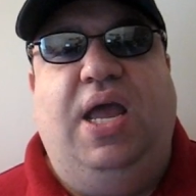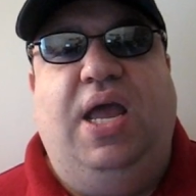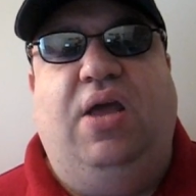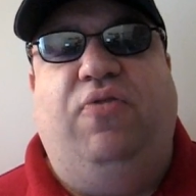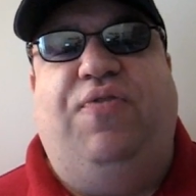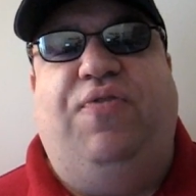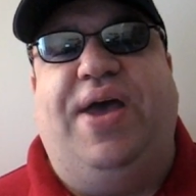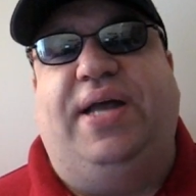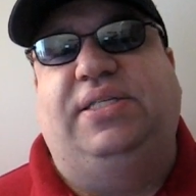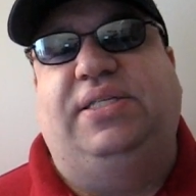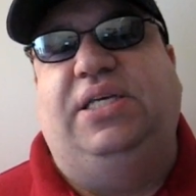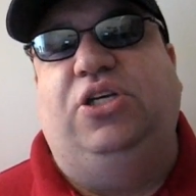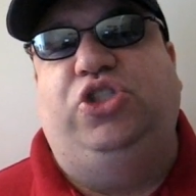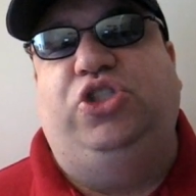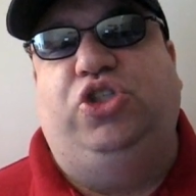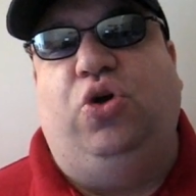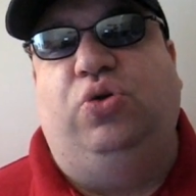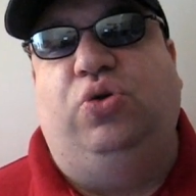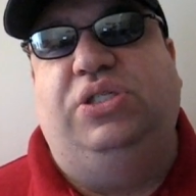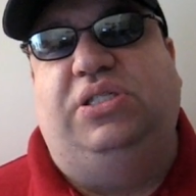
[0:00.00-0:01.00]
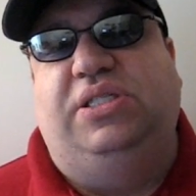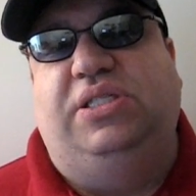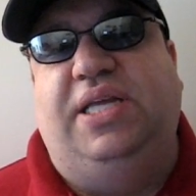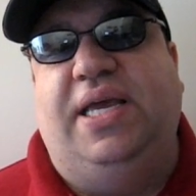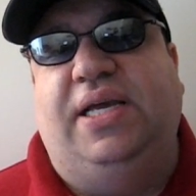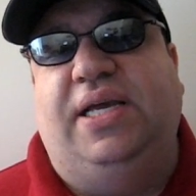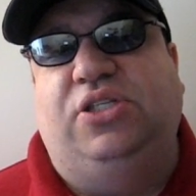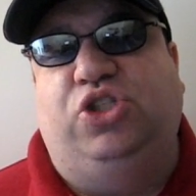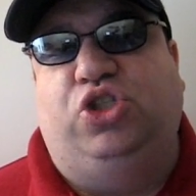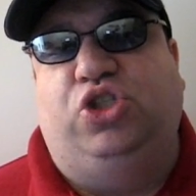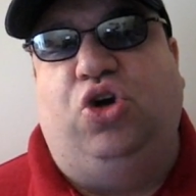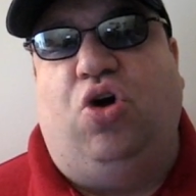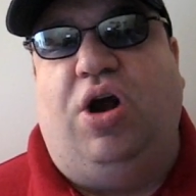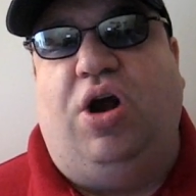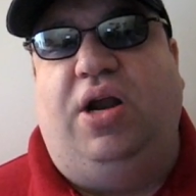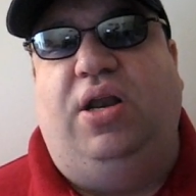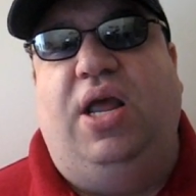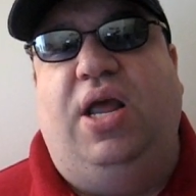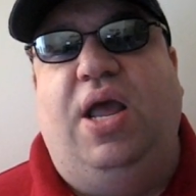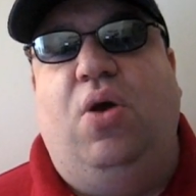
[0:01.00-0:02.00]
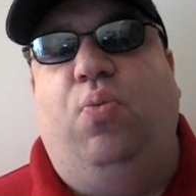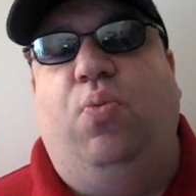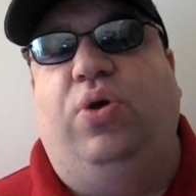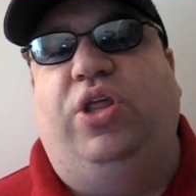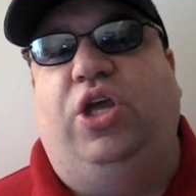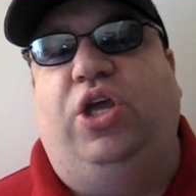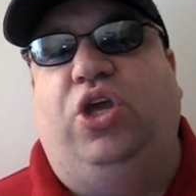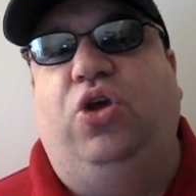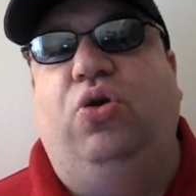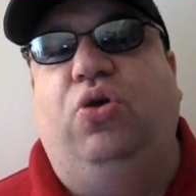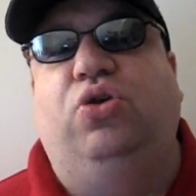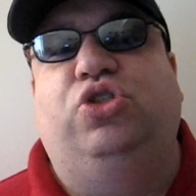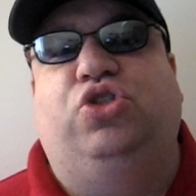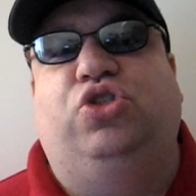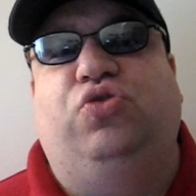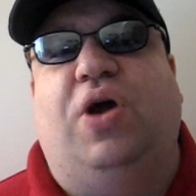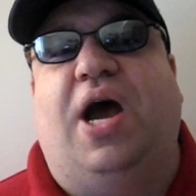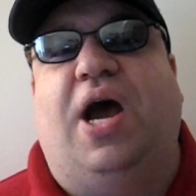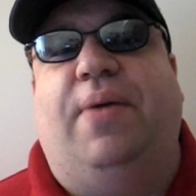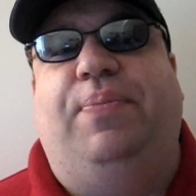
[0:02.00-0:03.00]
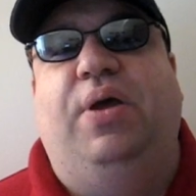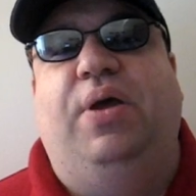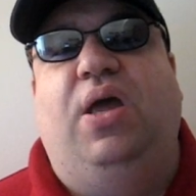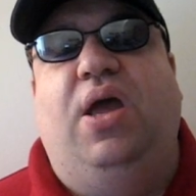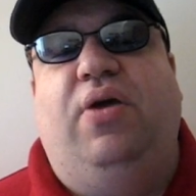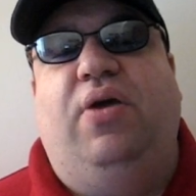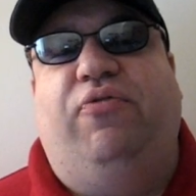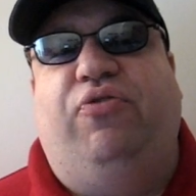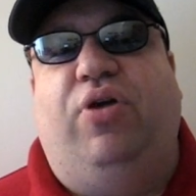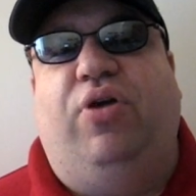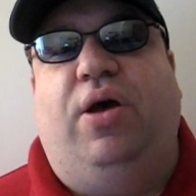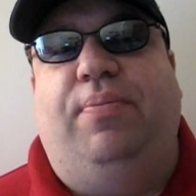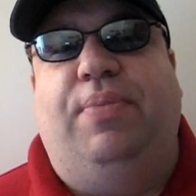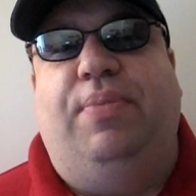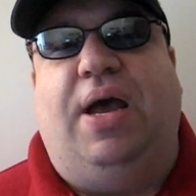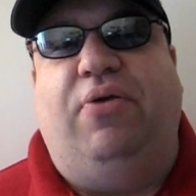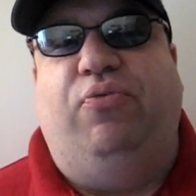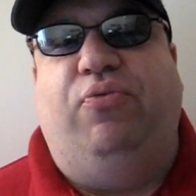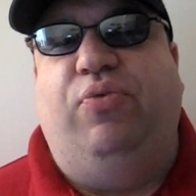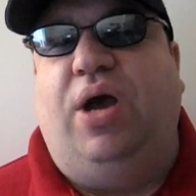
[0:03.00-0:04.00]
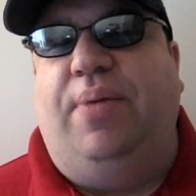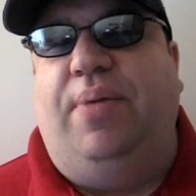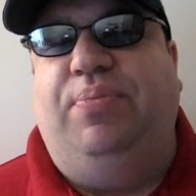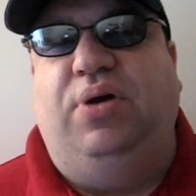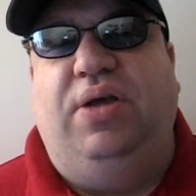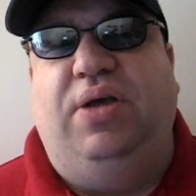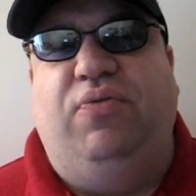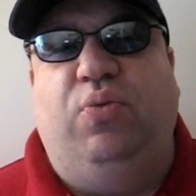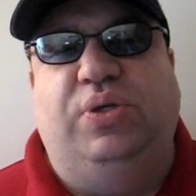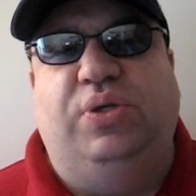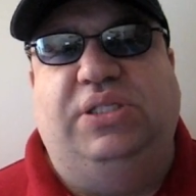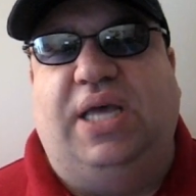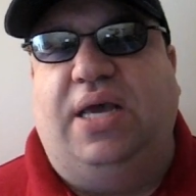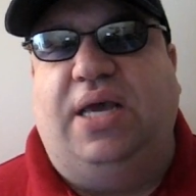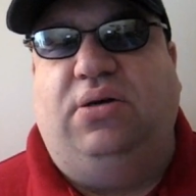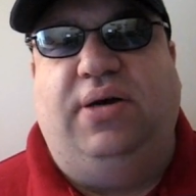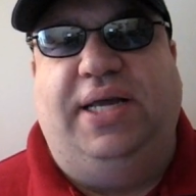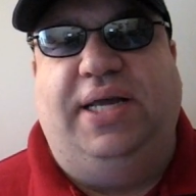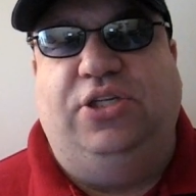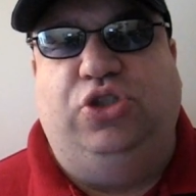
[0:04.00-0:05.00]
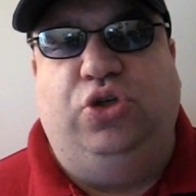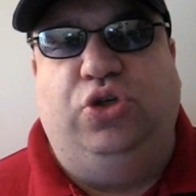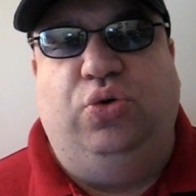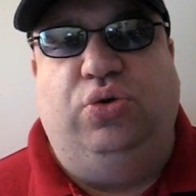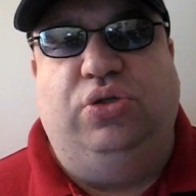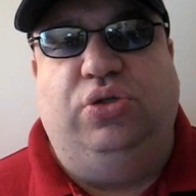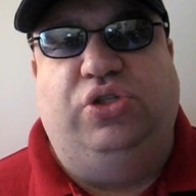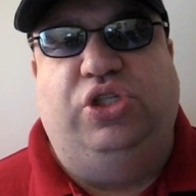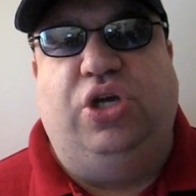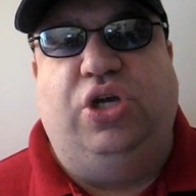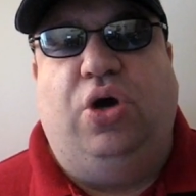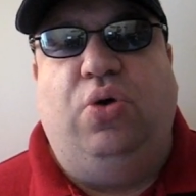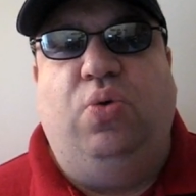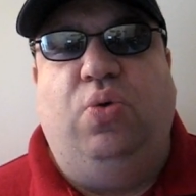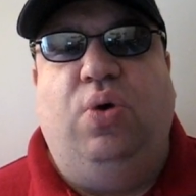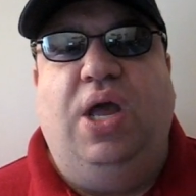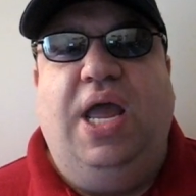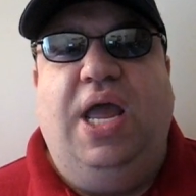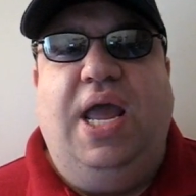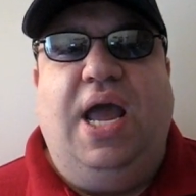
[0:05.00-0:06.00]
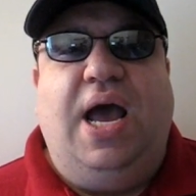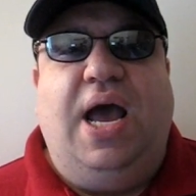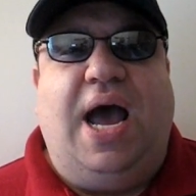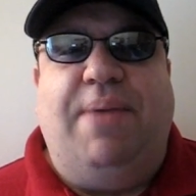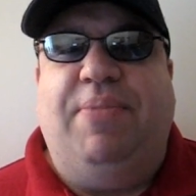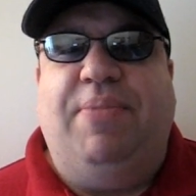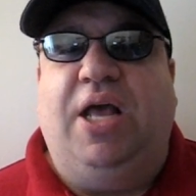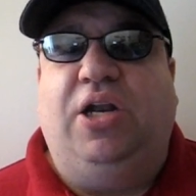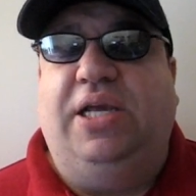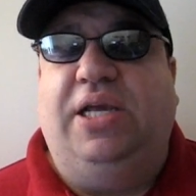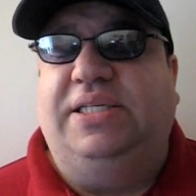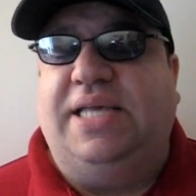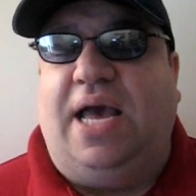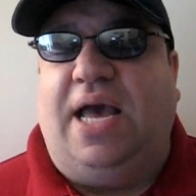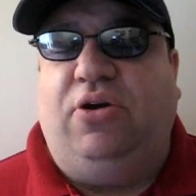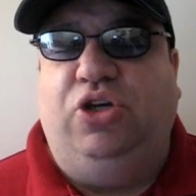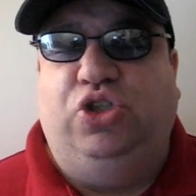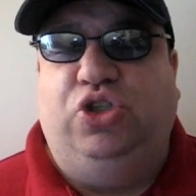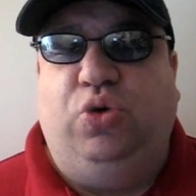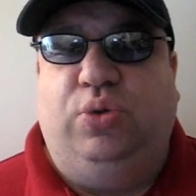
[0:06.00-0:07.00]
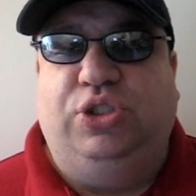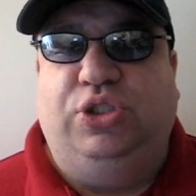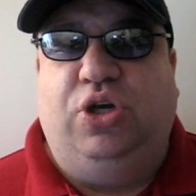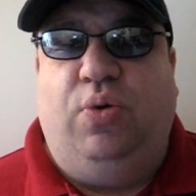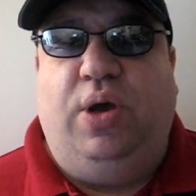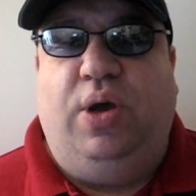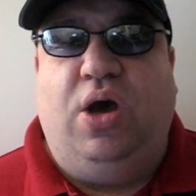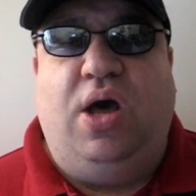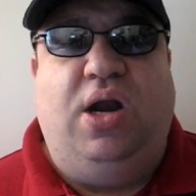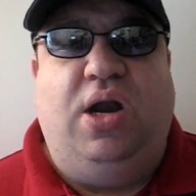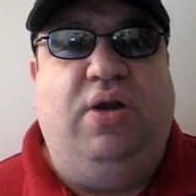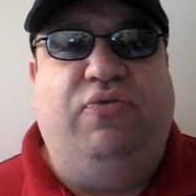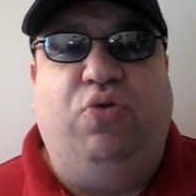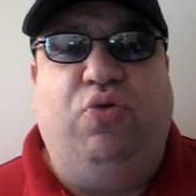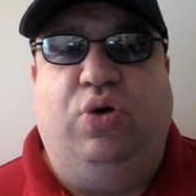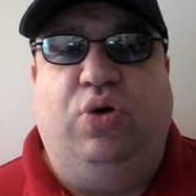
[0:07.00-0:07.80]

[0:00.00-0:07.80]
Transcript: In fact, he shows Dig's chart with a huge drop from, I believe it was like late June. So I'm not exactly sure what's going on, and of